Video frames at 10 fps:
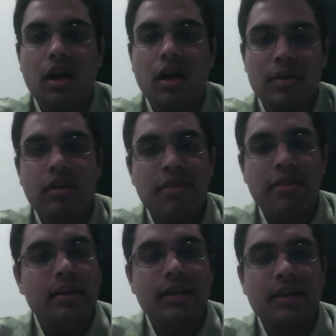So,
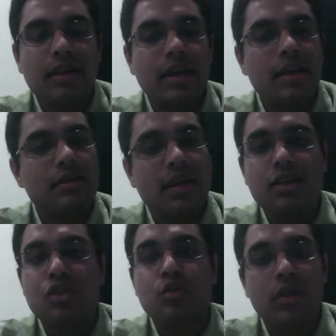in fact, it
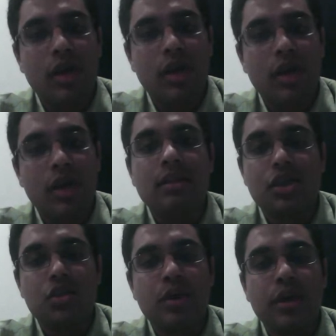tries to remedy the
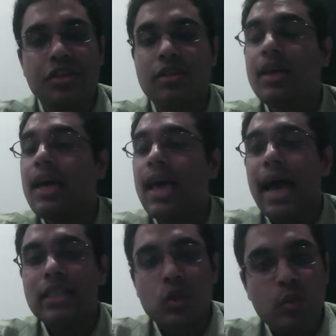situation
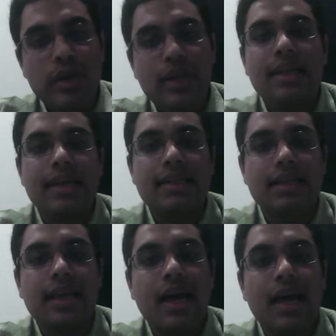as quickly
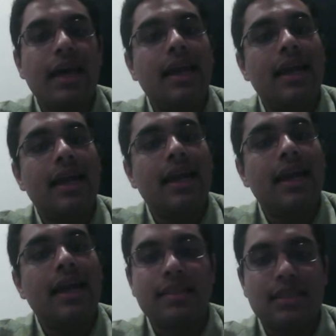as it can and as
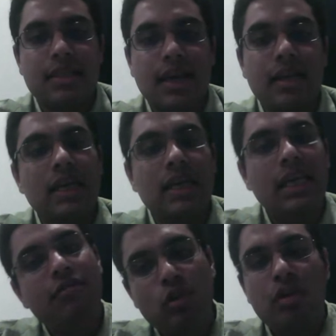well as it can,
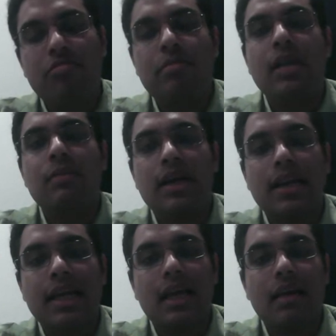even though it
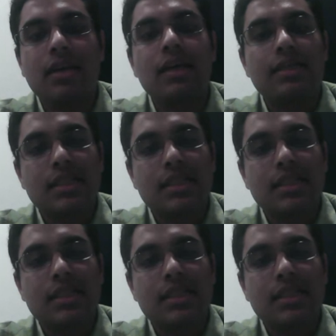might have